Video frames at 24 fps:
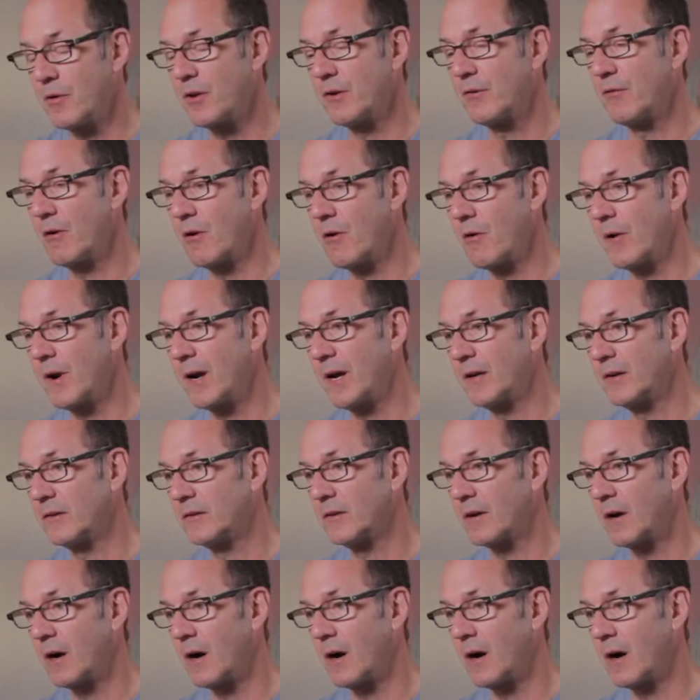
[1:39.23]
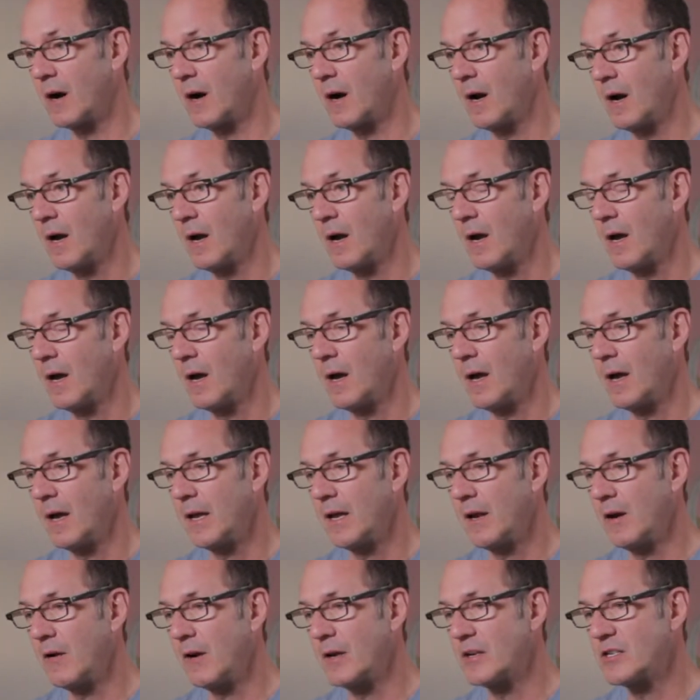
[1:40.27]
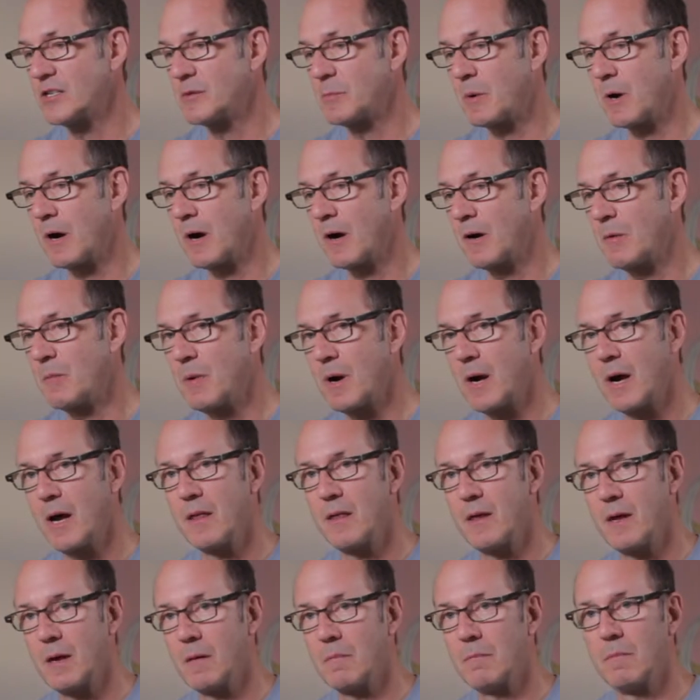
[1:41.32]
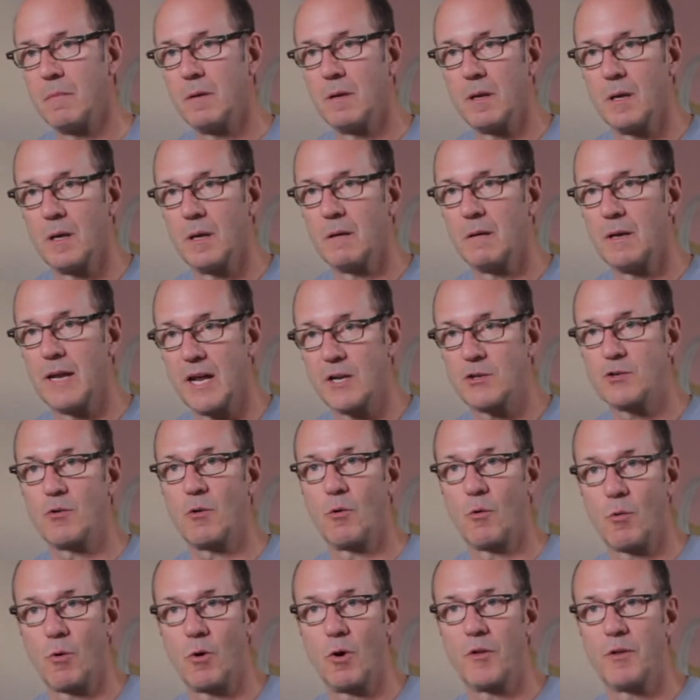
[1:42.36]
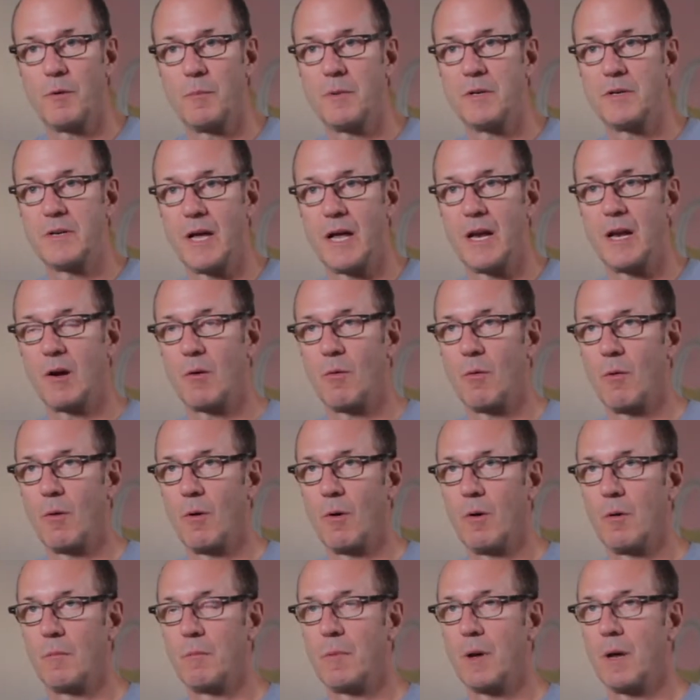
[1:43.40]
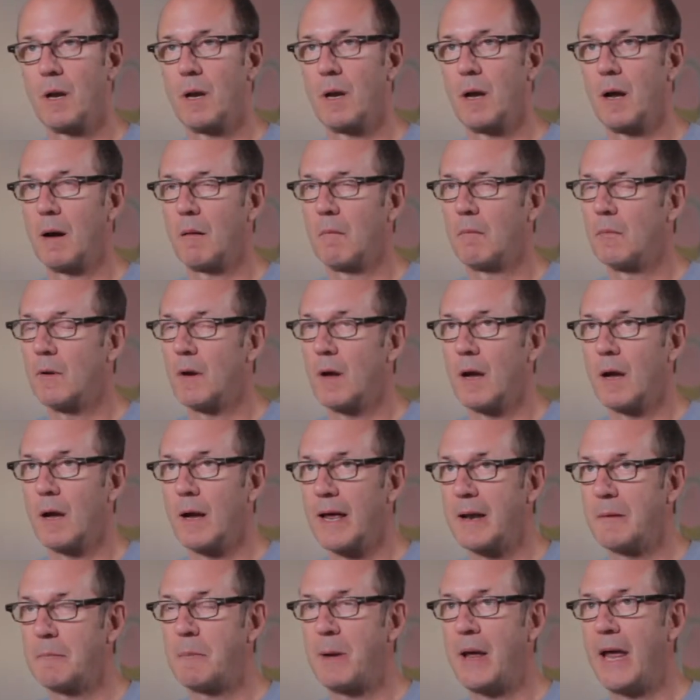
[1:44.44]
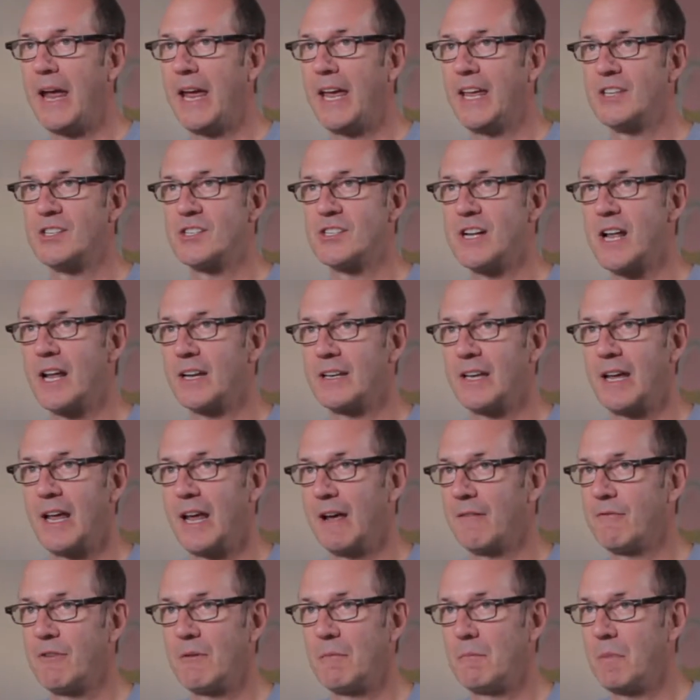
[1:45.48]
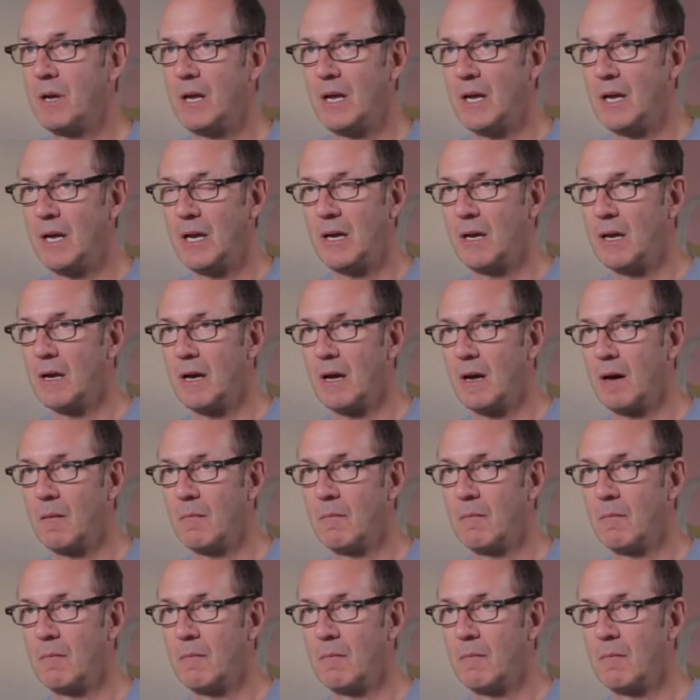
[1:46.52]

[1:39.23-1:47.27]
the drawings, are inspired by the natural world, the botanic world, but it pains not to have them be